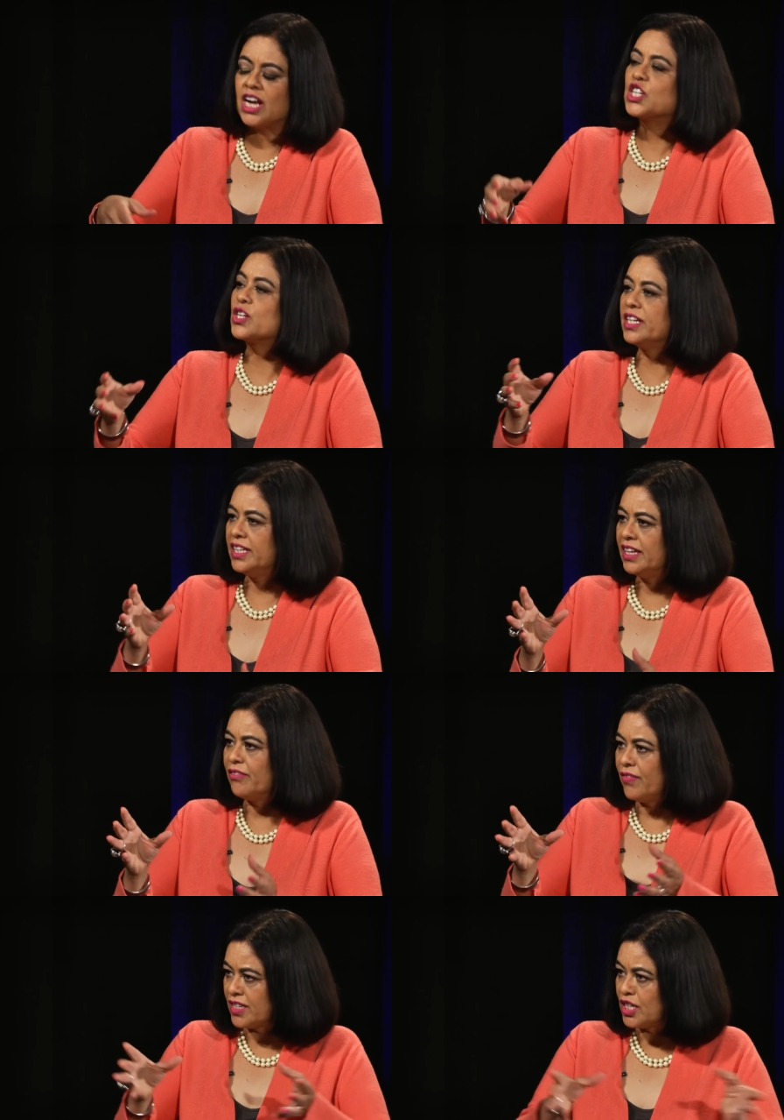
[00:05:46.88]
culturally, they
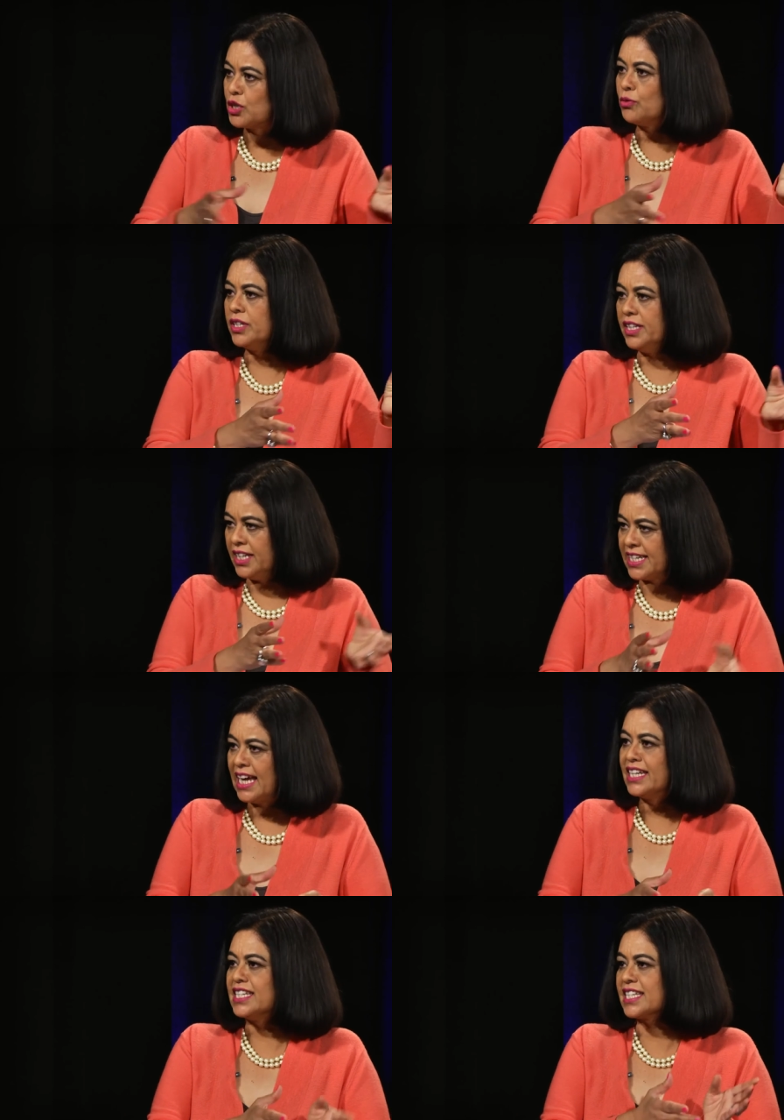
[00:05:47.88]
fit into the
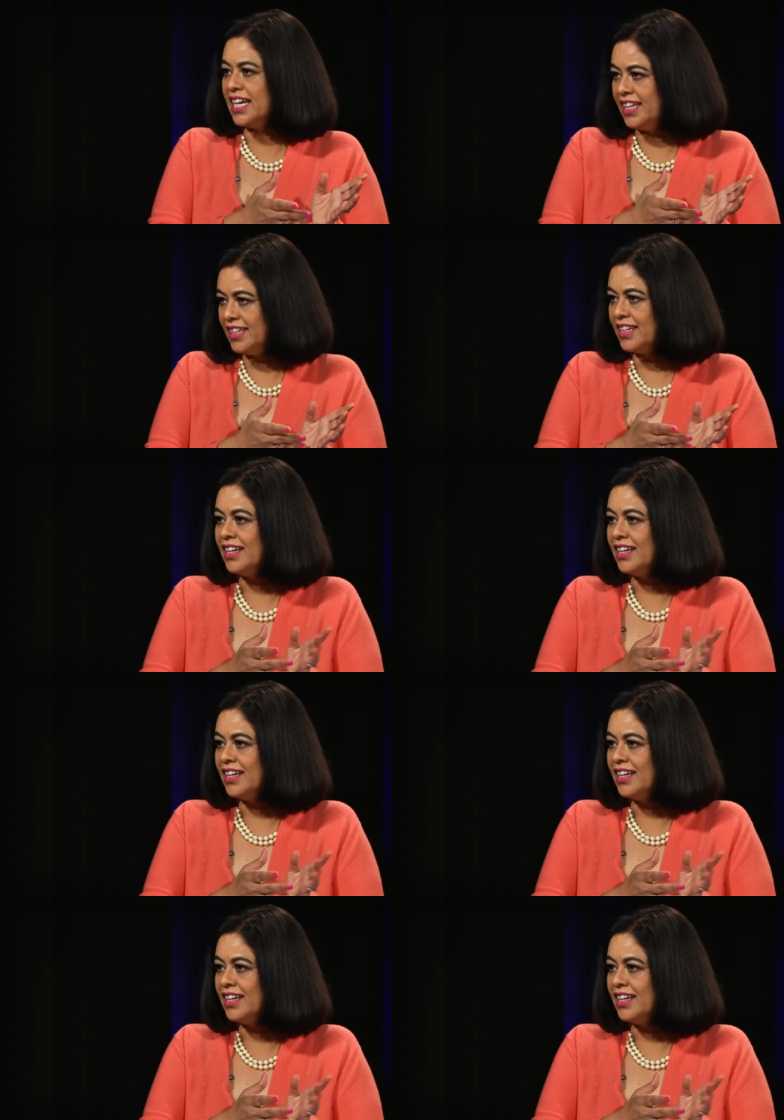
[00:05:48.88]
Italian side.